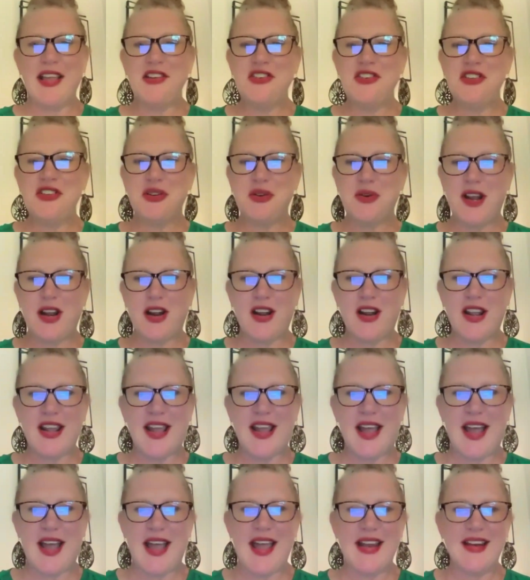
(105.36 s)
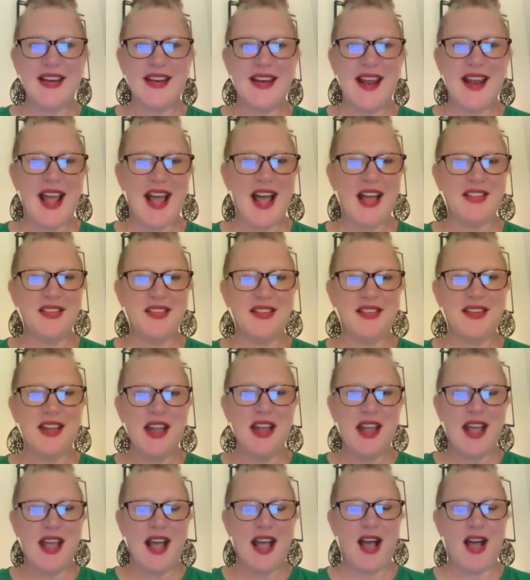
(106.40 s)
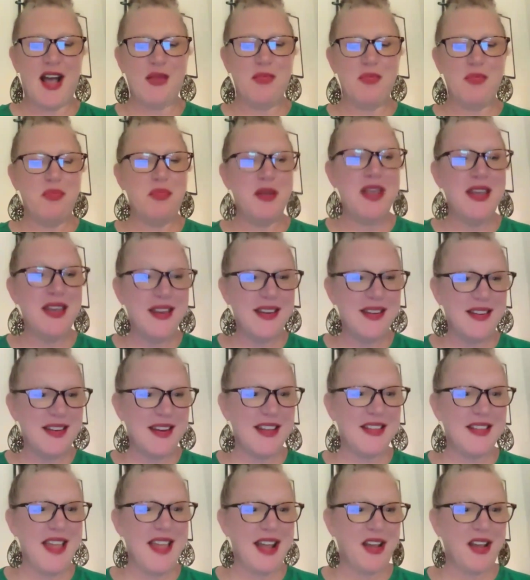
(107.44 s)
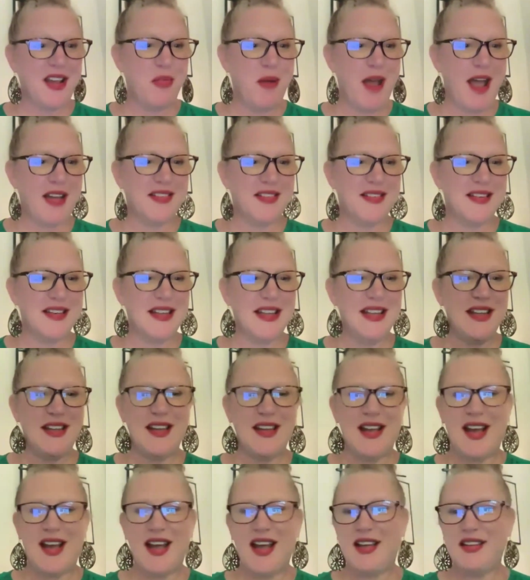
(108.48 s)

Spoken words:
issue area. And it has been in that capacity